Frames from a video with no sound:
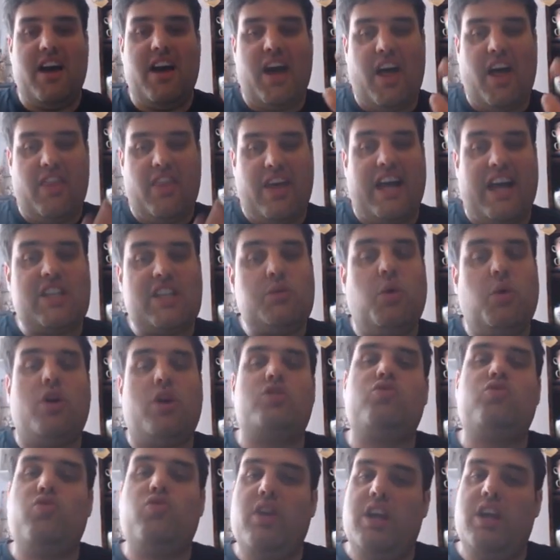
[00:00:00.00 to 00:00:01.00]
And that's
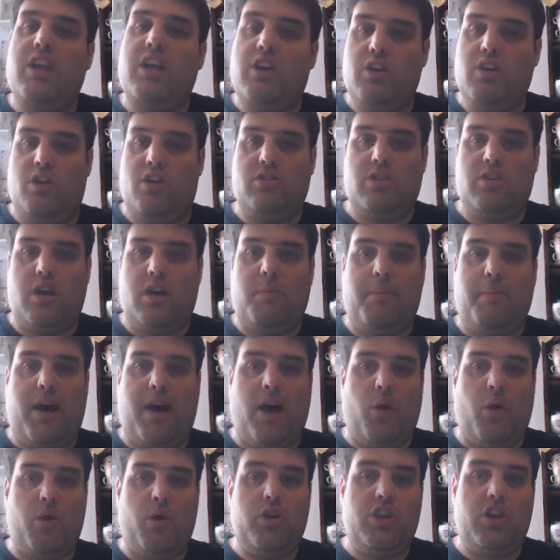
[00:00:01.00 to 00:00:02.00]
what's really good
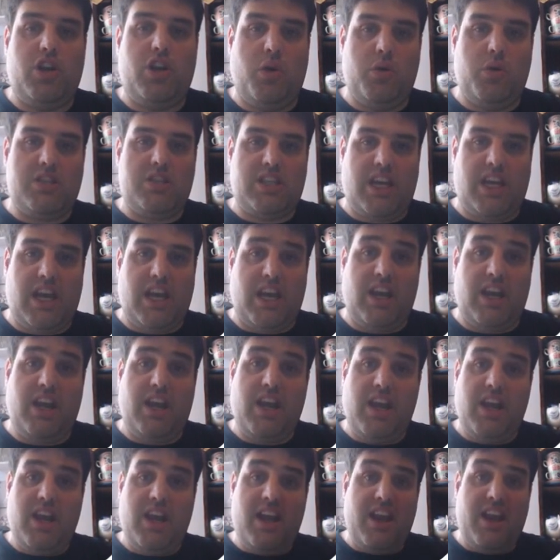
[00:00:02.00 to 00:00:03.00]
about using
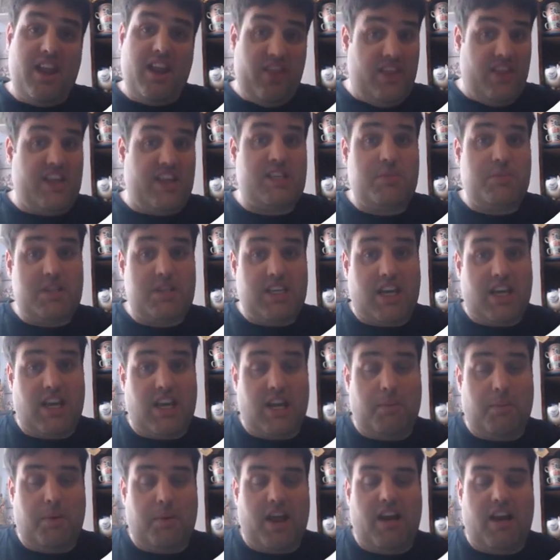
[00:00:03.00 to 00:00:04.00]
this
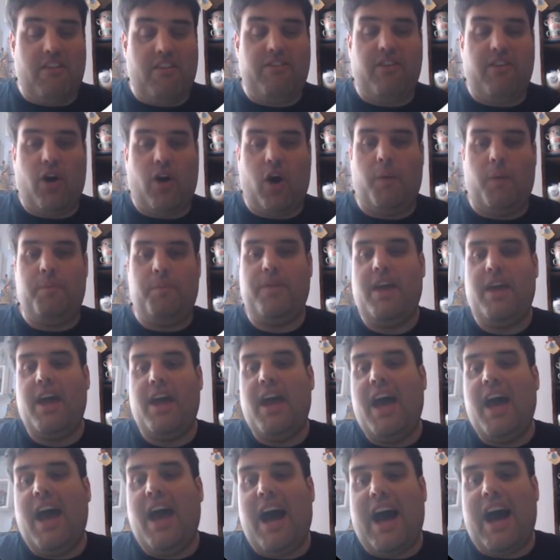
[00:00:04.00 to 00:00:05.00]
particular platform
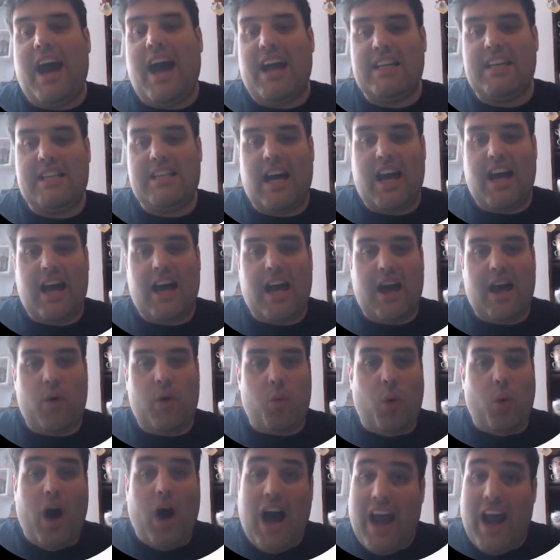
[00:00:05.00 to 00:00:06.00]
and
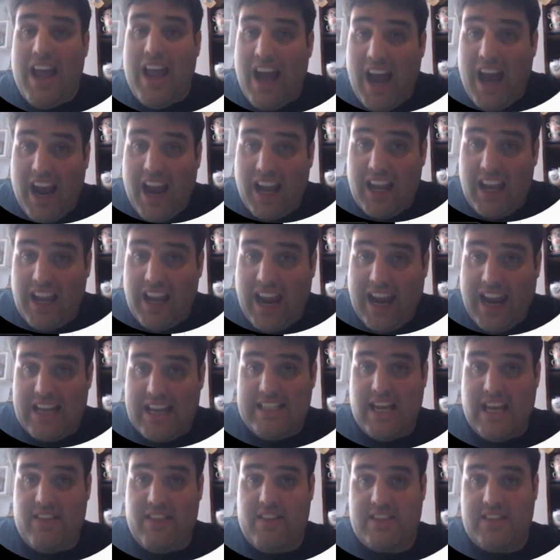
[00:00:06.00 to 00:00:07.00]
why I
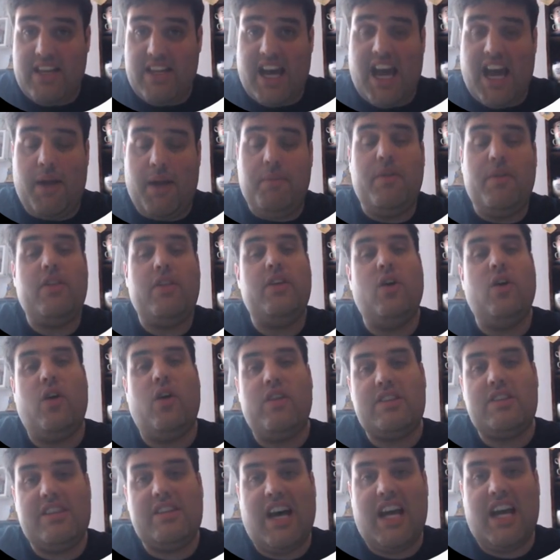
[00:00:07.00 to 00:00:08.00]
liked it at the time. The
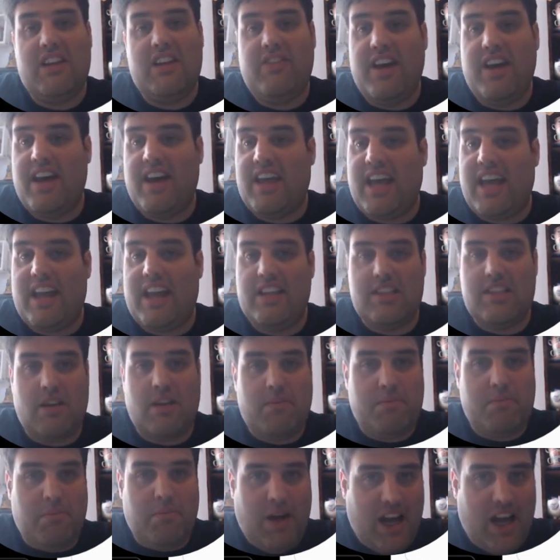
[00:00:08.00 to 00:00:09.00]
other side of it, again, is
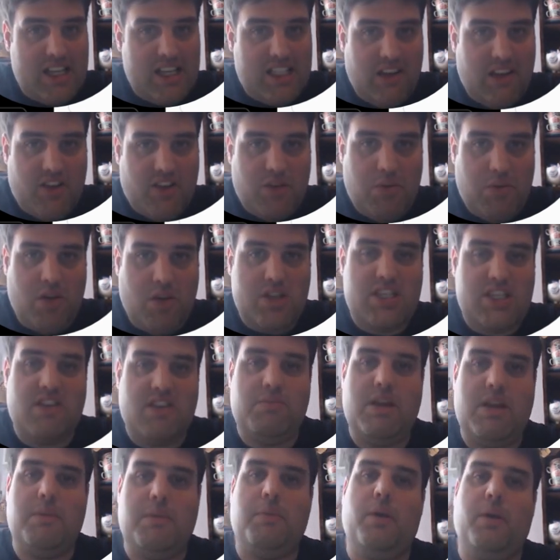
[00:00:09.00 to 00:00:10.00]
a massive community
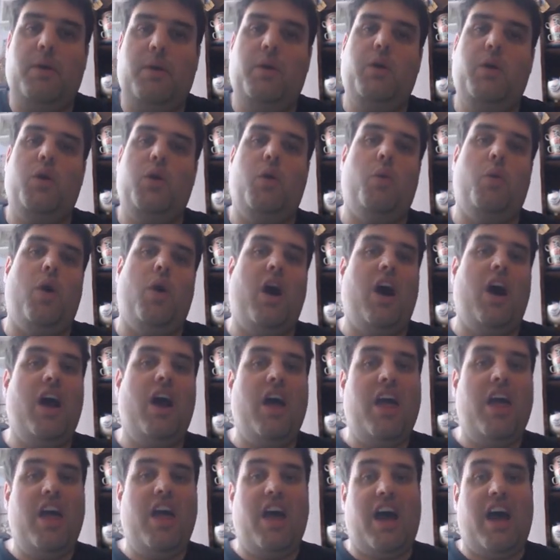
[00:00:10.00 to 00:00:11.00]
of people who
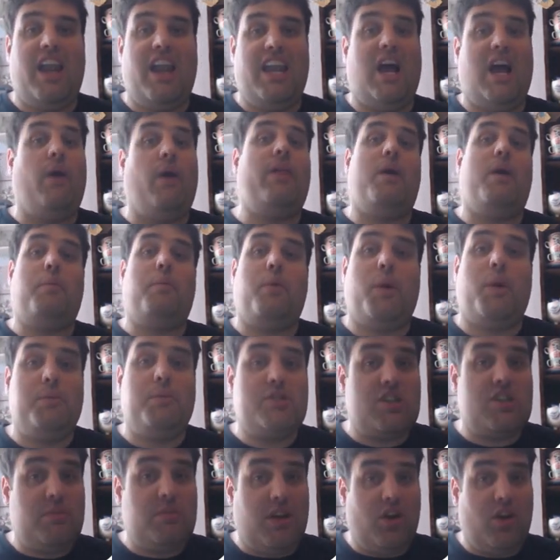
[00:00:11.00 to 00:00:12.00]
allow their
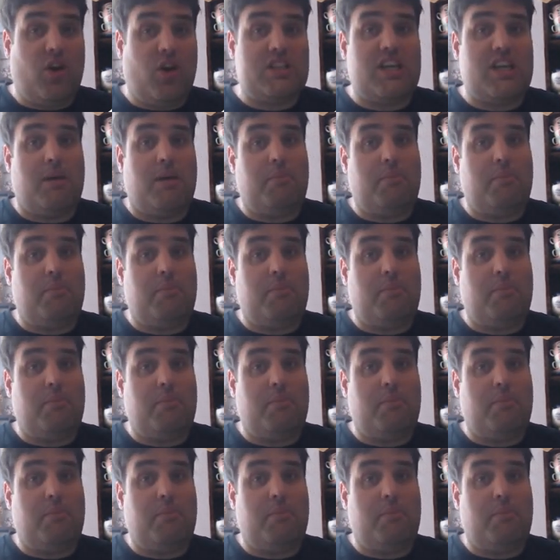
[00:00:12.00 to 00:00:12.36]
prompts to be looked at